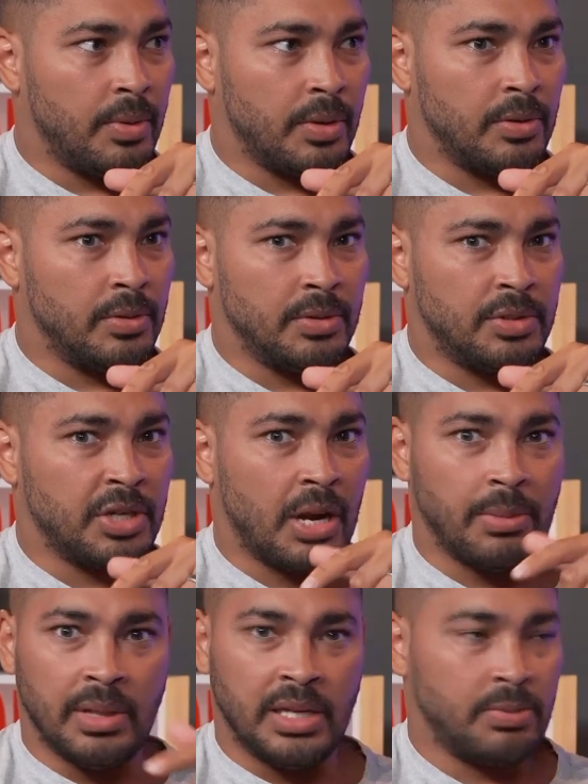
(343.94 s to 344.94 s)
Because
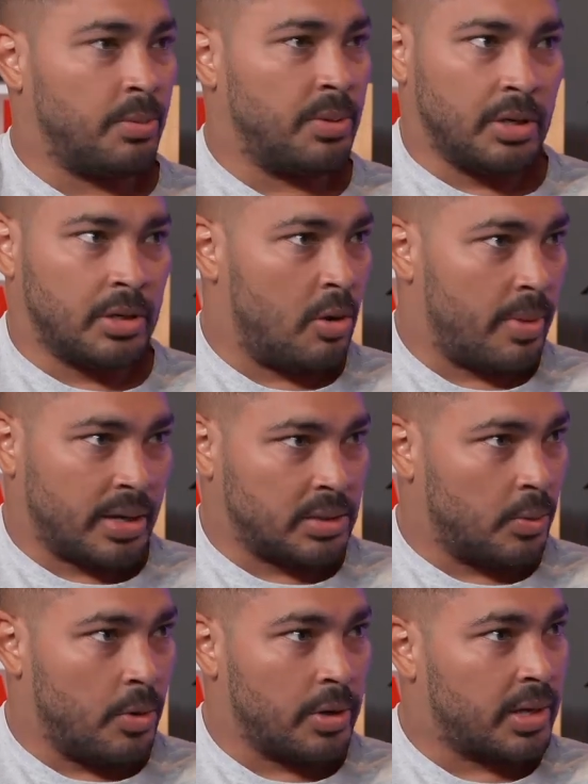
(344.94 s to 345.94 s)
Jamie Lee's probably not going back to
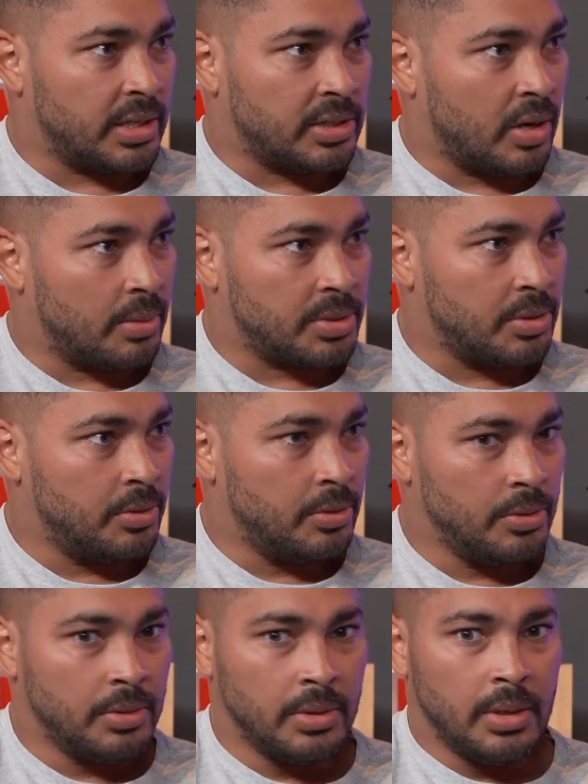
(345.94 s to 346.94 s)
work anytime
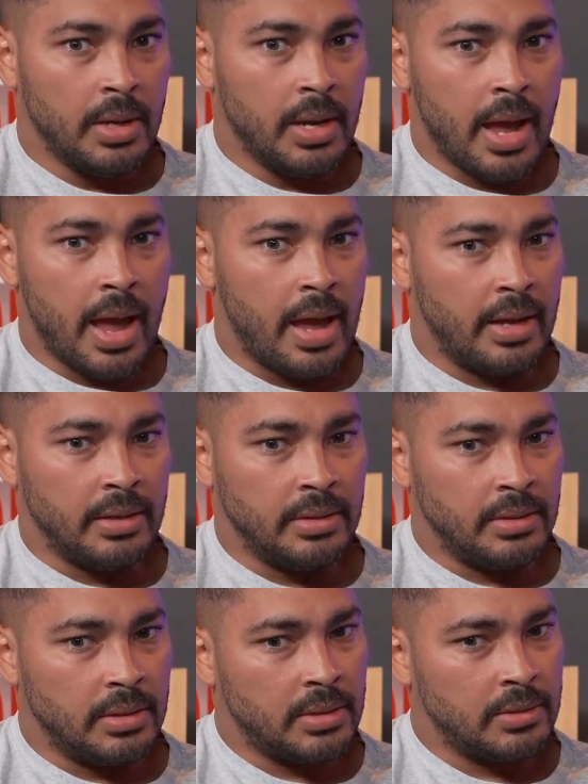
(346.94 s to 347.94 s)
soon,
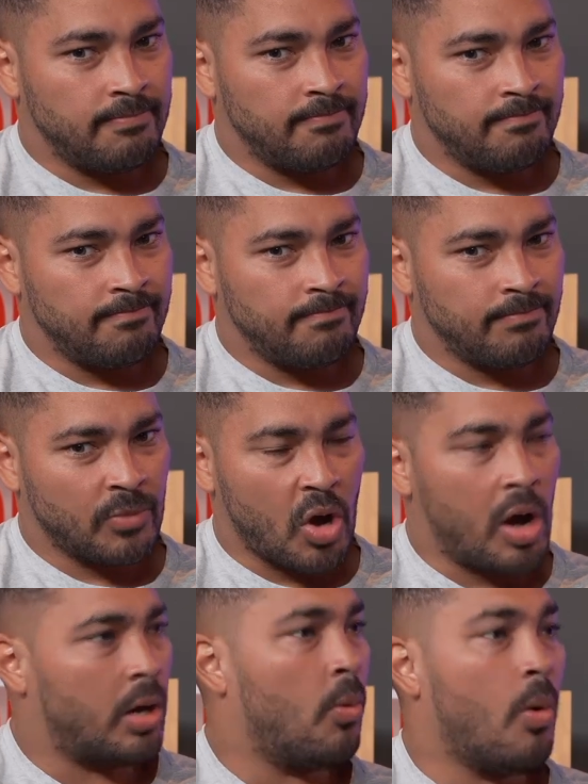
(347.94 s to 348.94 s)
and
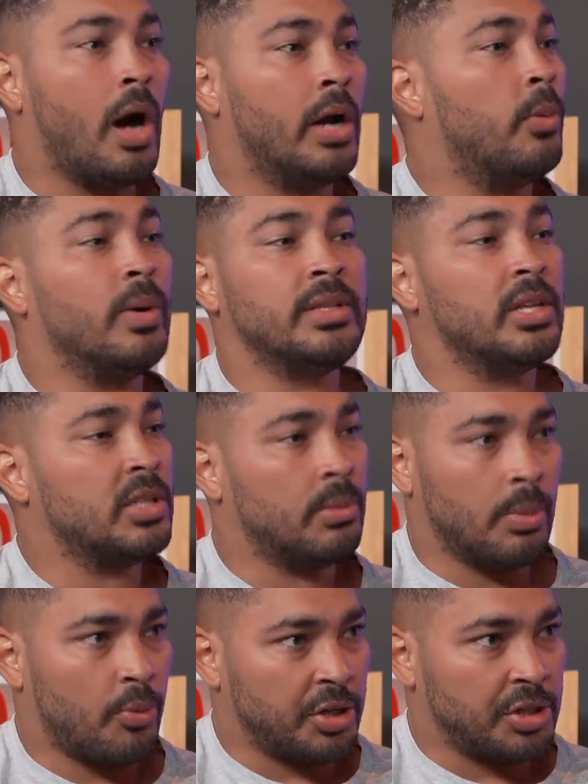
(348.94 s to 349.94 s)
I don't want that type
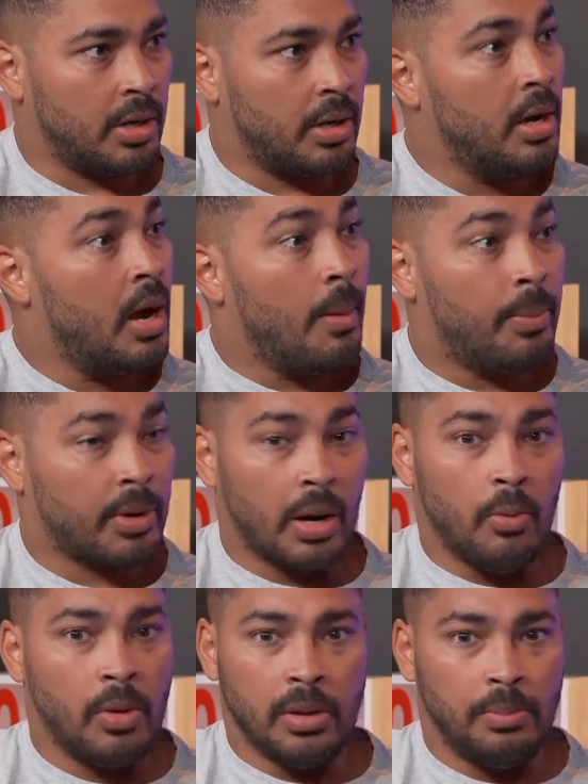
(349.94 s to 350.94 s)
of pressure. But I
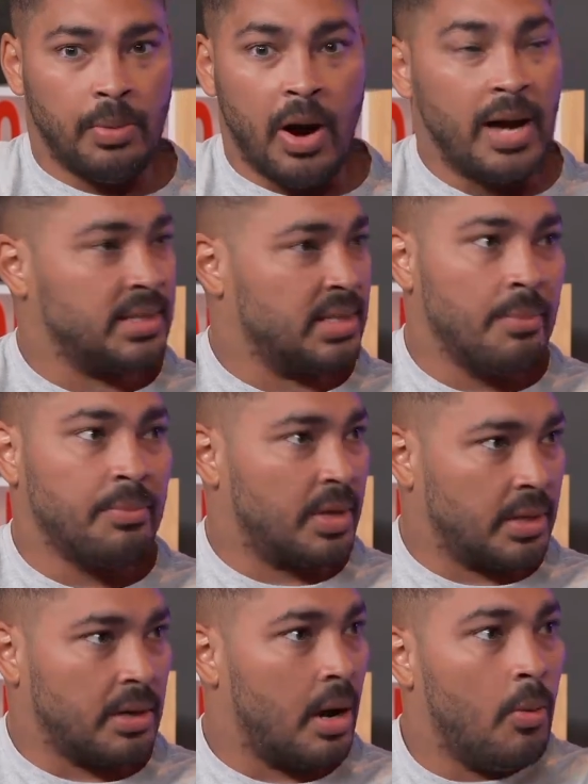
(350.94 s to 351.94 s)
want to buy
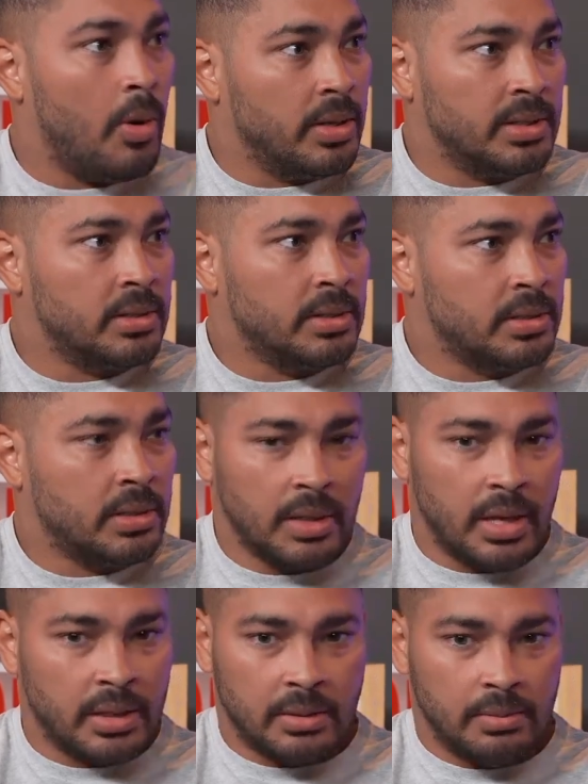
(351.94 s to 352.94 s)
something. I want to
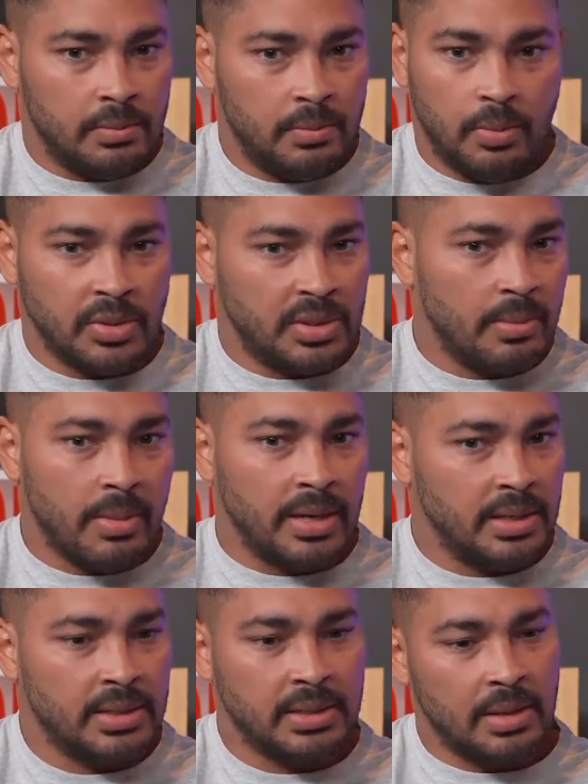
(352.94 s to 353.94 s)
like put some money
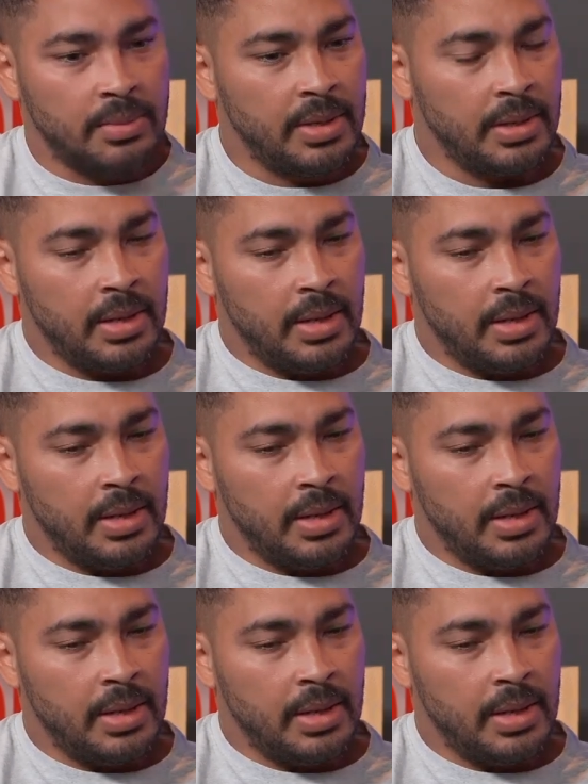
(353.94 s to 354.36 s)
into something.